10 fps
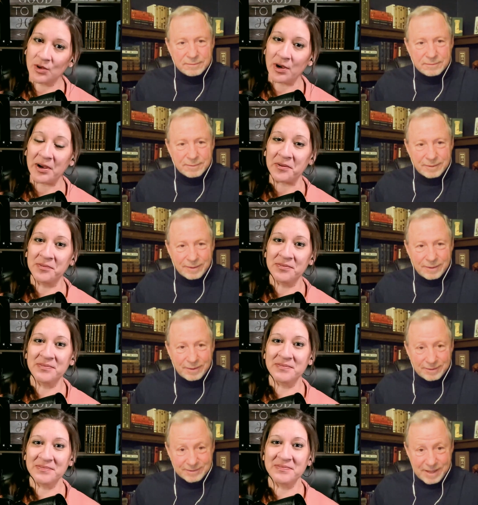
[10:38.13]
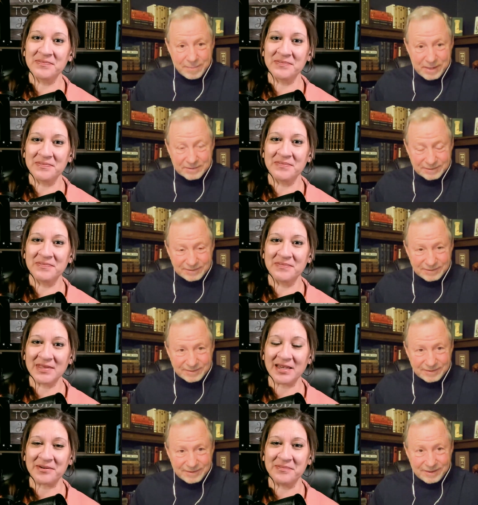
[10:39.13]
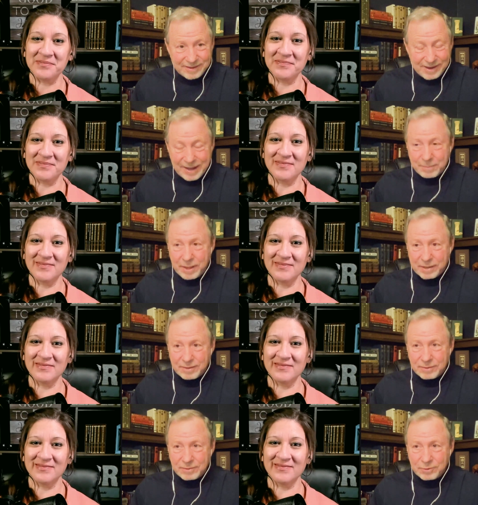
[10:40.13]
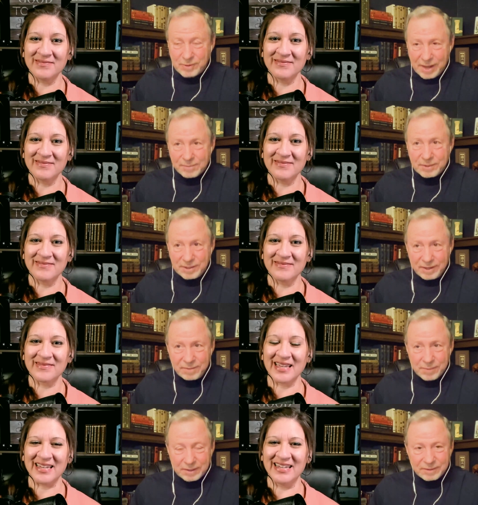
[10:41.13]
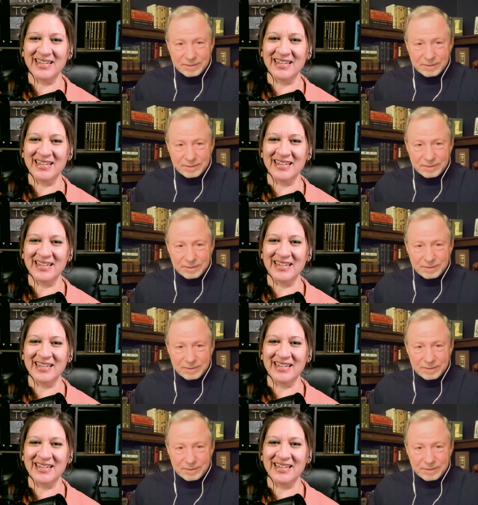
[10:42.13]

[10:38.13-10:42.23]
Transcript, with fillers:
Speaker 1: Wow. Isn't that amazing? Yeah. And I'm like, you got to be kidding me.